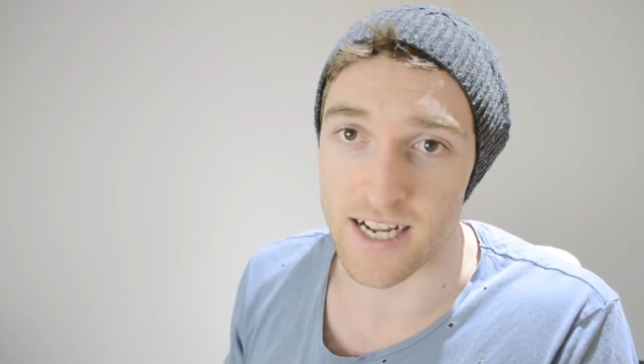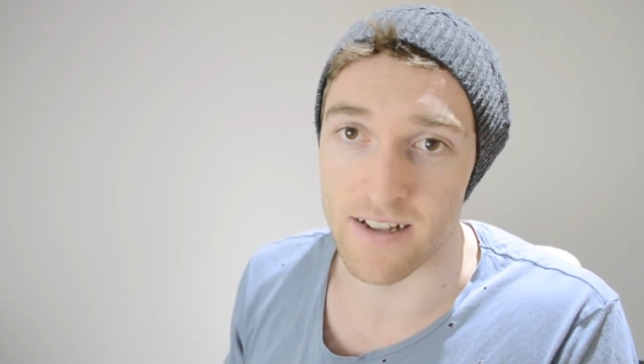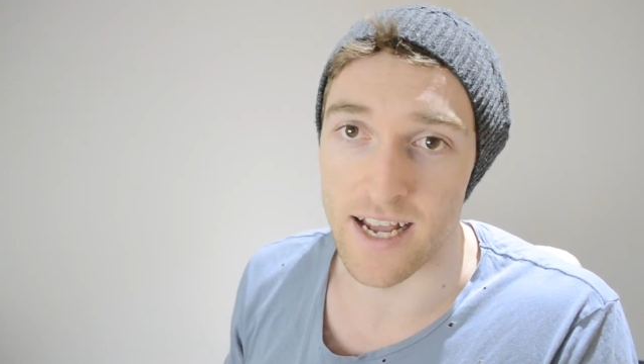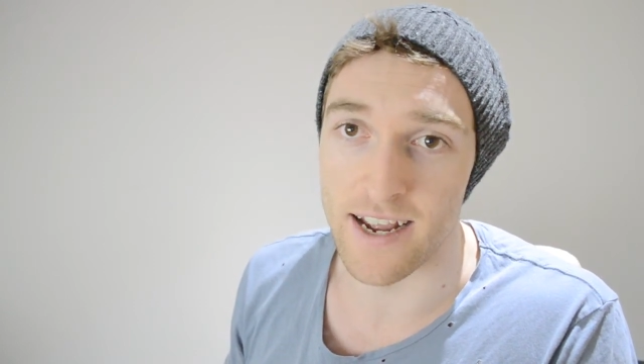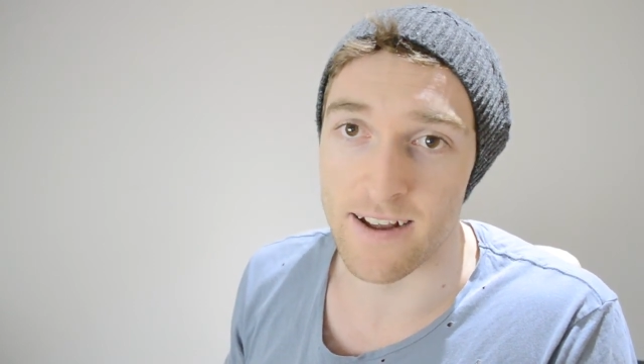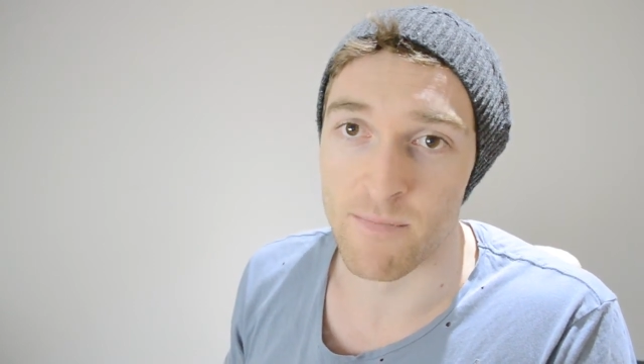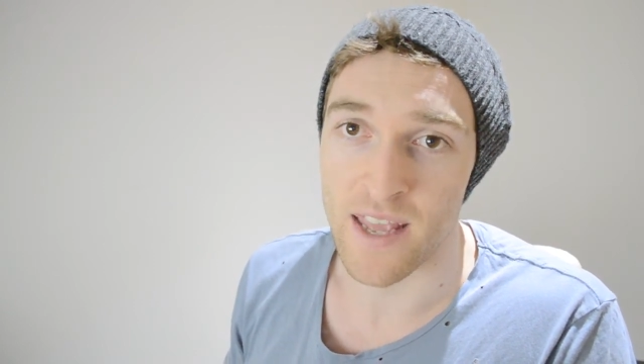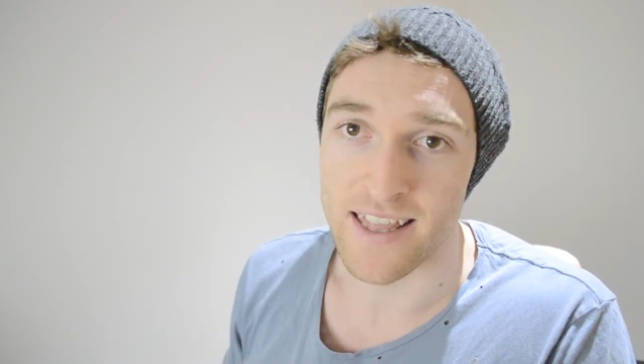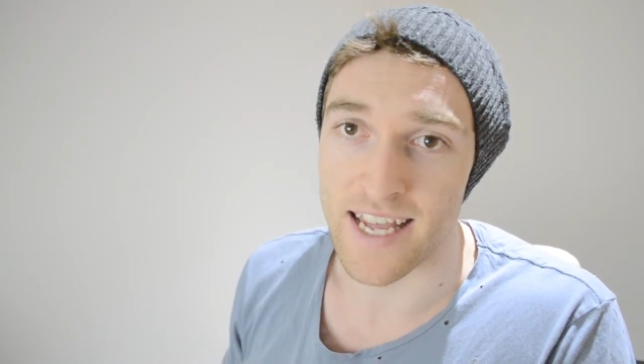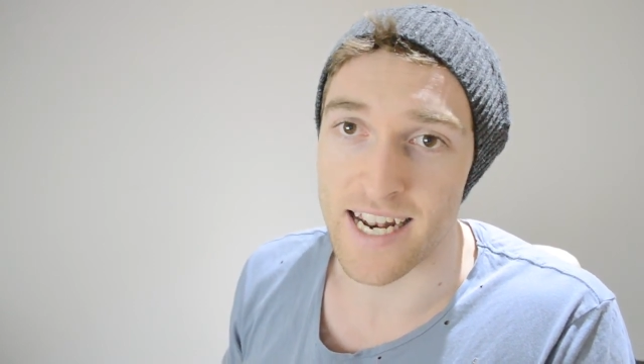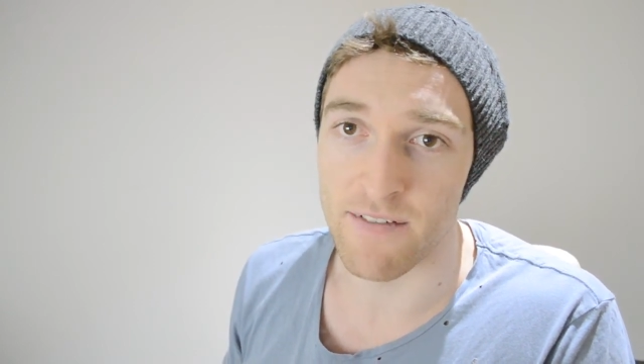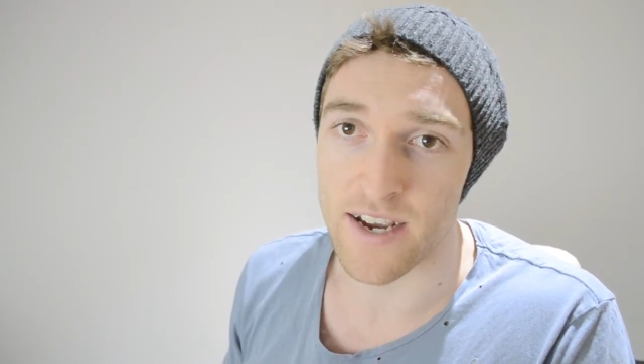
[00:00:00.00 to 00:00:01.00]
and they
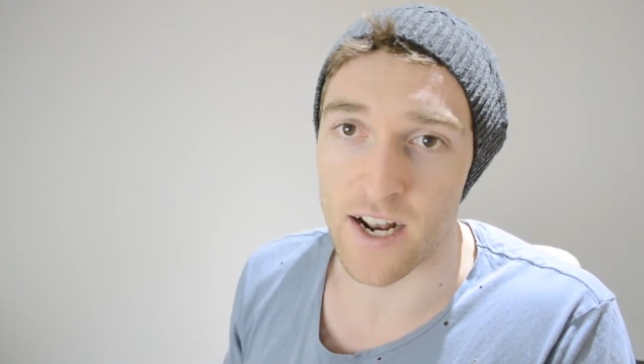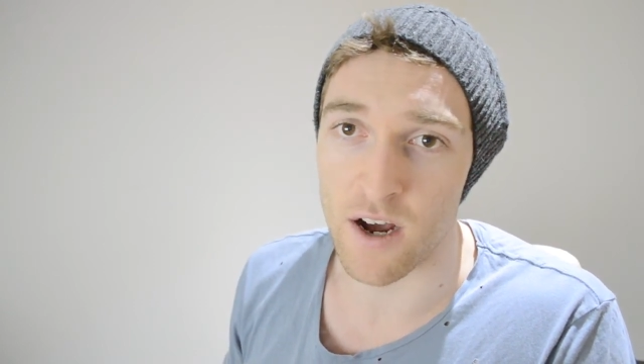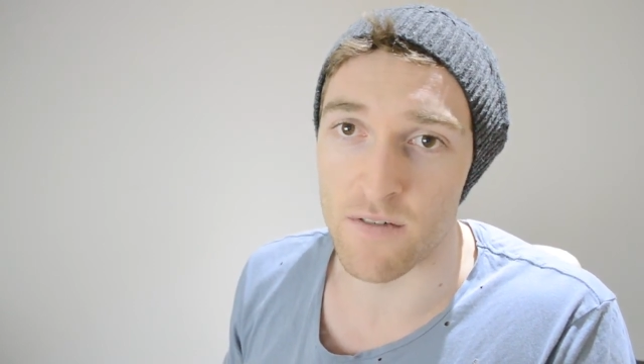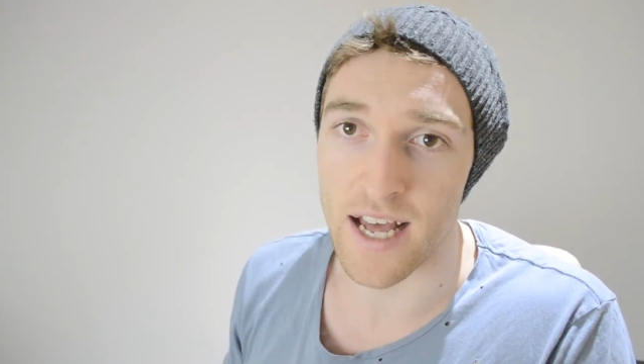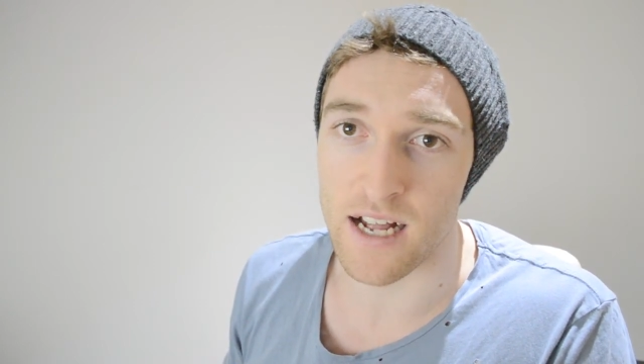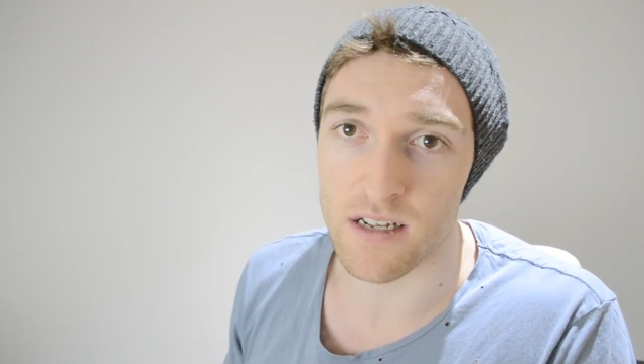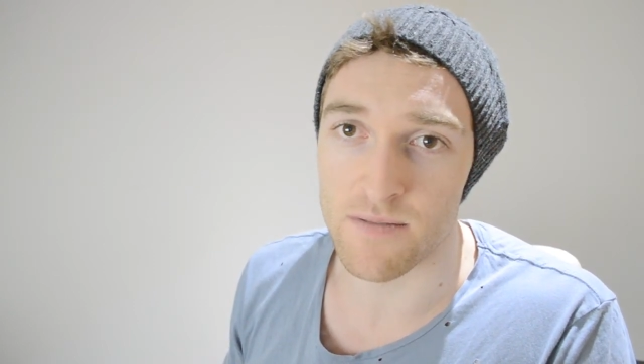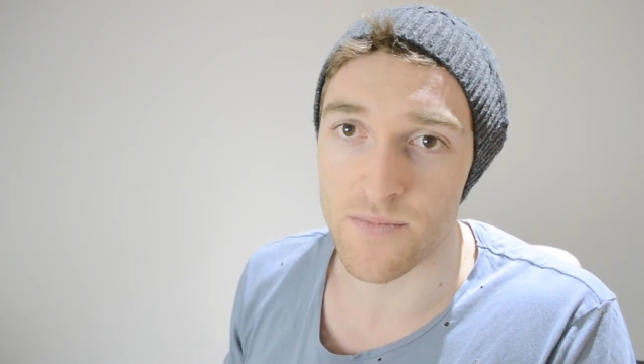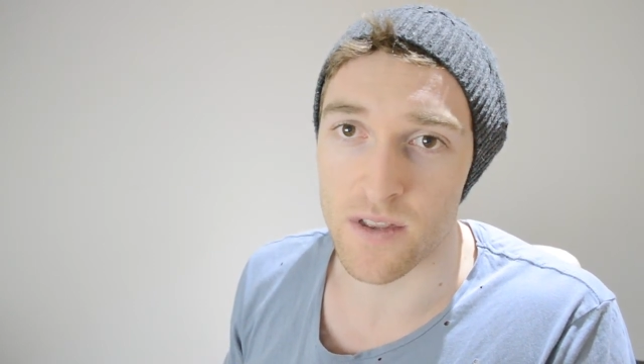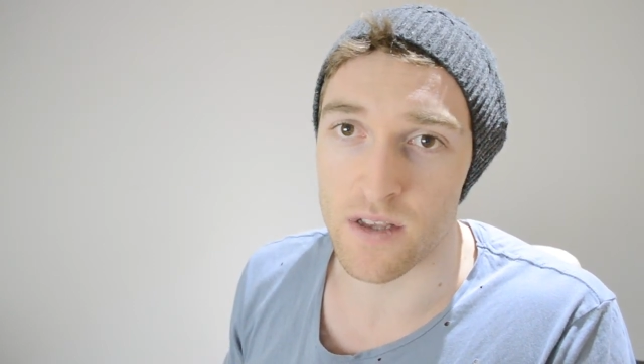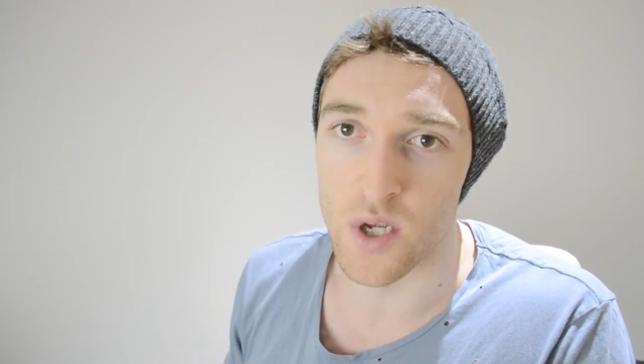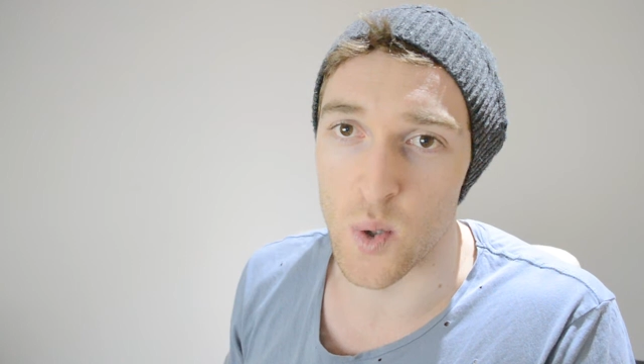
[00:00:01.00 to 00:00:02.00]
never get over
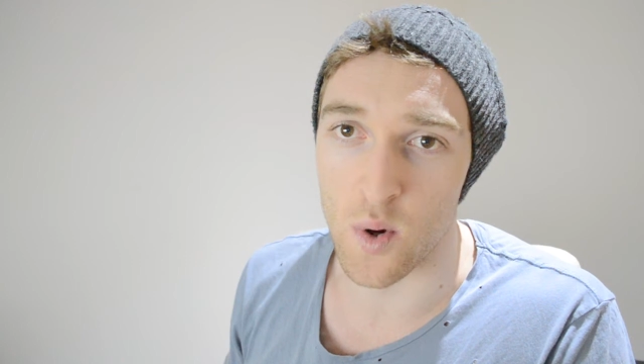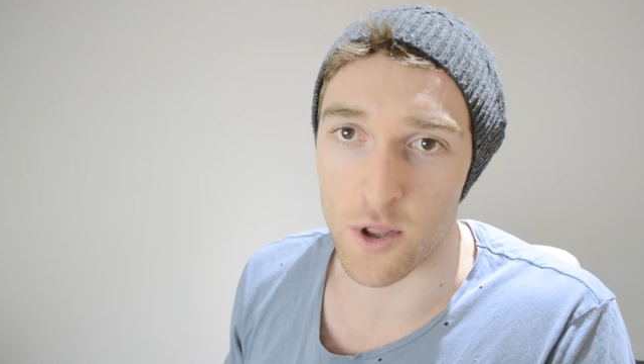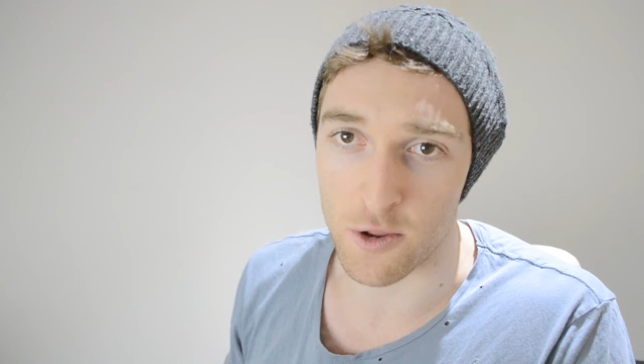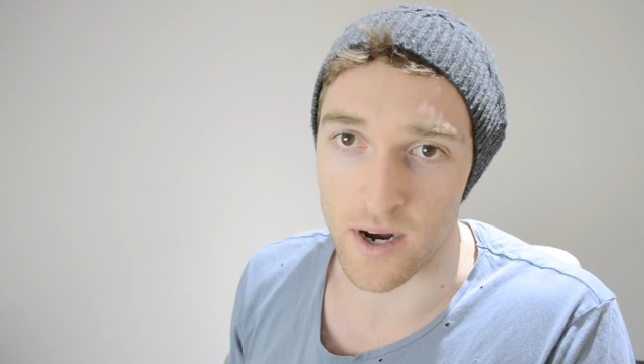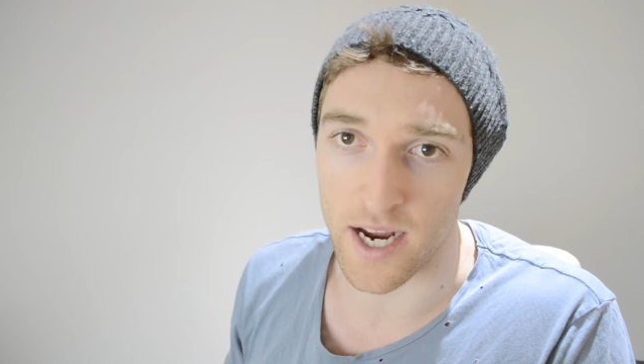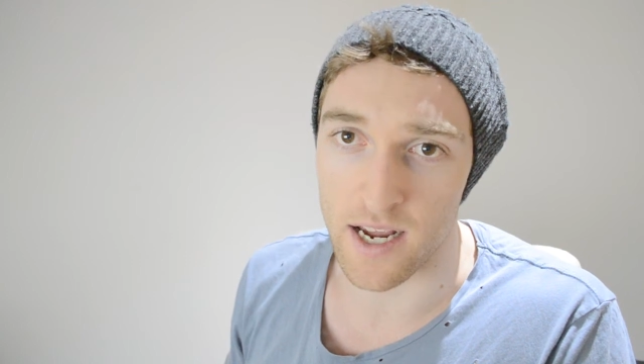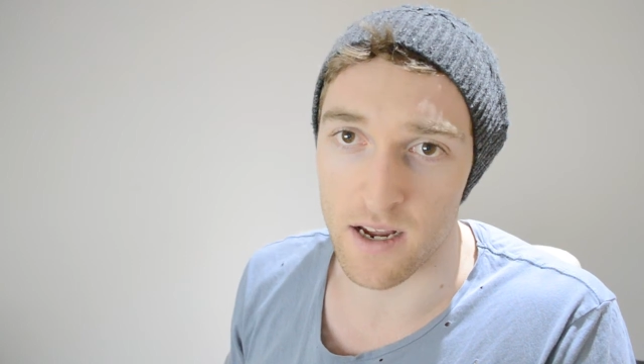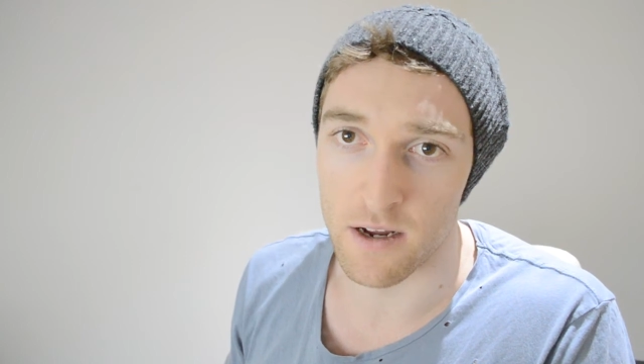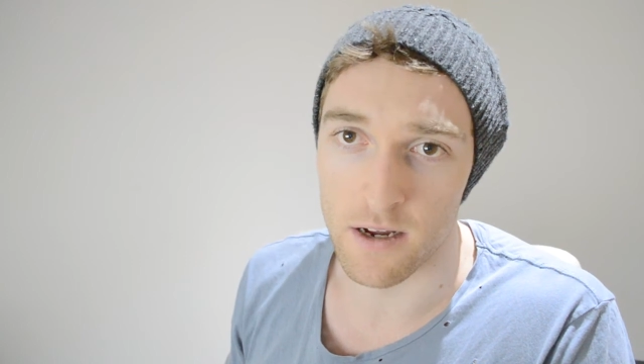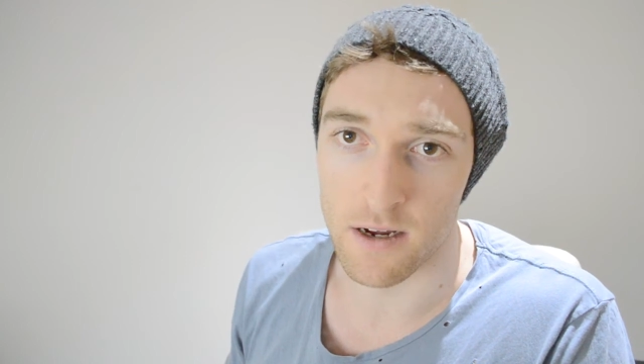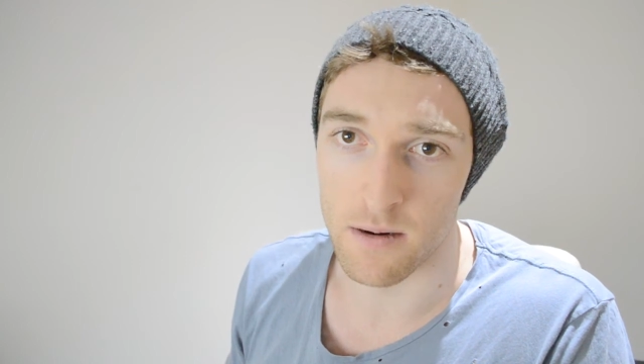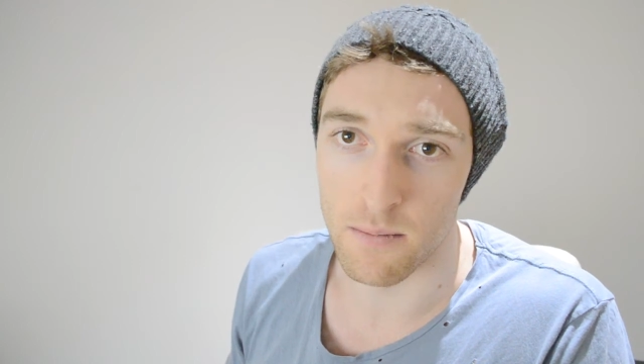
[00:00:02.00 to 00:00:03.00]
that 2 or 3
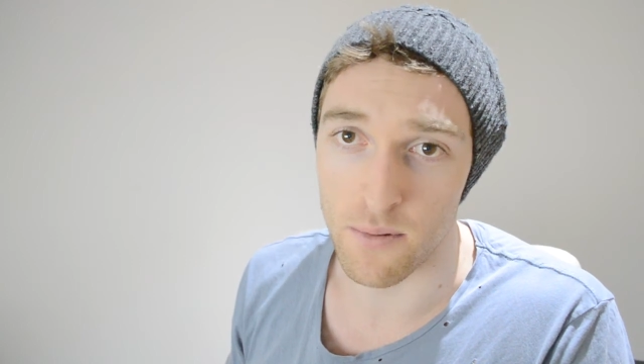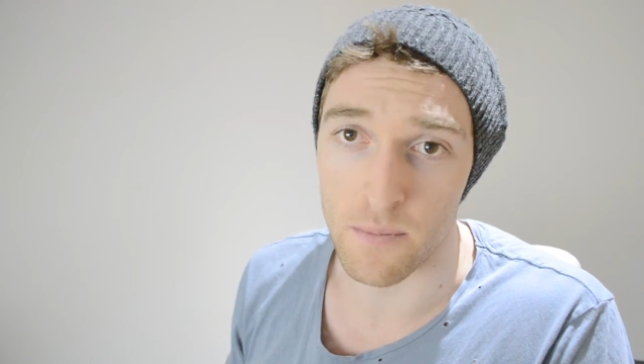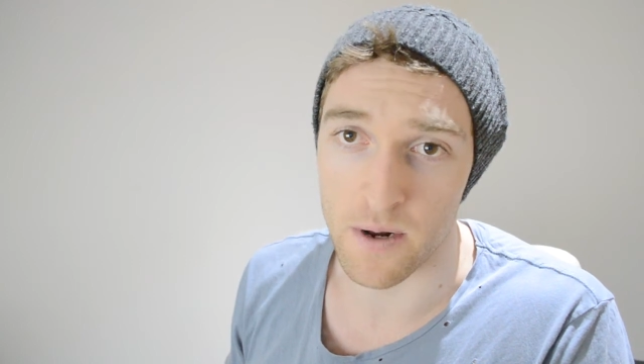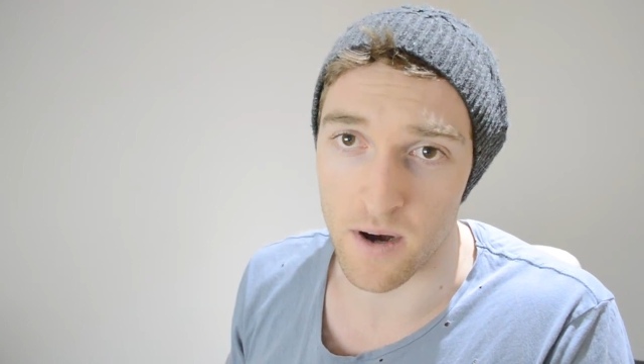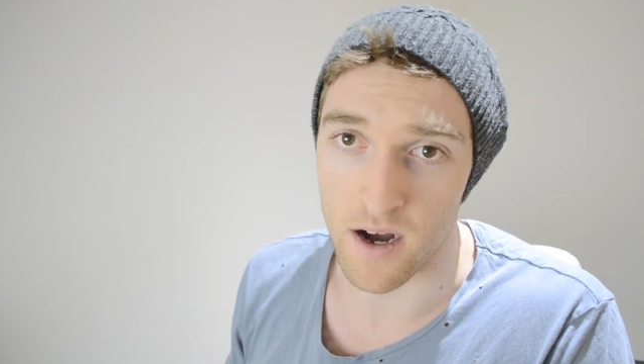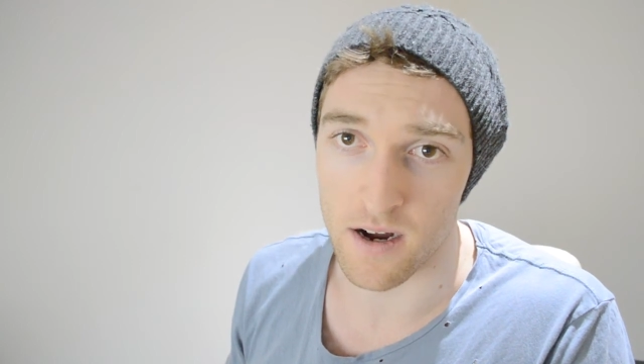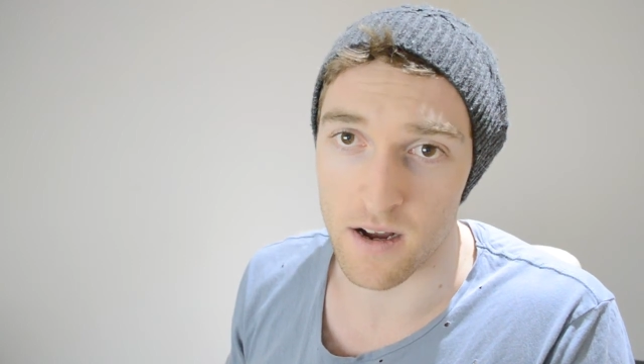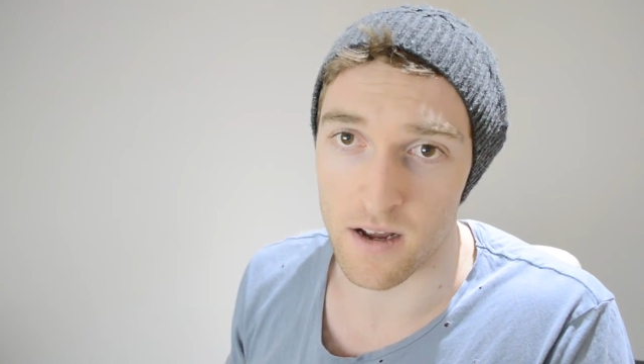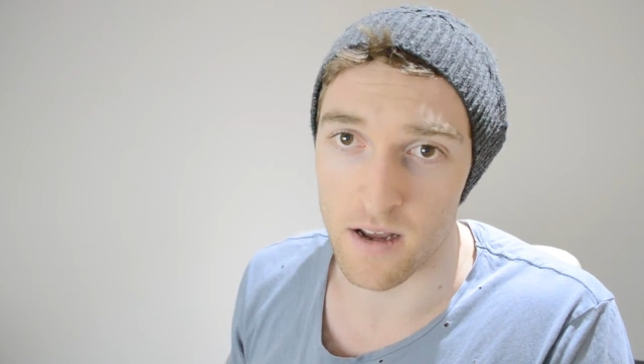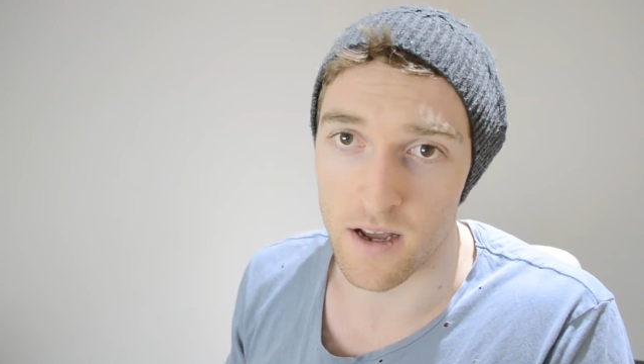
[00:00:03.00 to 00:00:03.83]
property mark.